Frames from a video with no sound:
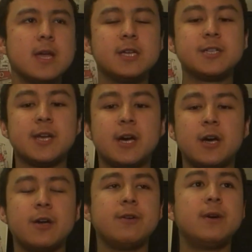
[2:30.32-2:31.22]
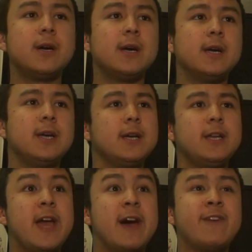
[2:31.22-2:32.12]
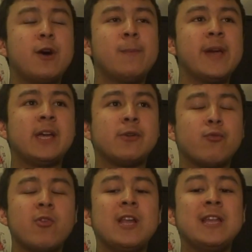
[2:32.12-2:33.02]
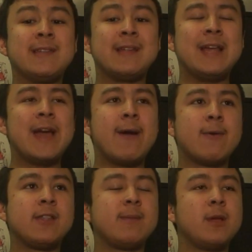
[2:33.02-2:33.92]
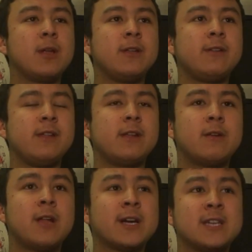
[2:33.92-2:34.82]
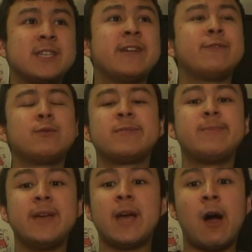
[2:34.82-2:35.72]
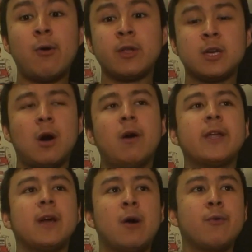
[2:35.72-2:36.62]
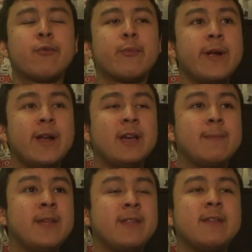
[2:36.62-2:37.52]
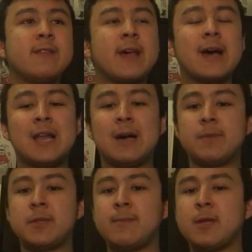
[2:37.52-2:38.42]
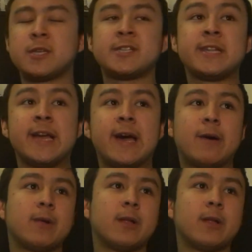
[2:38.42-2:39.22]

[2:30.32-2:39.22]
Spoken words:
So yeah, Vettel making a really silly error, to be honest. You know, like I said, if it was me, I would have really committed to that lap, to be honest. Yeah.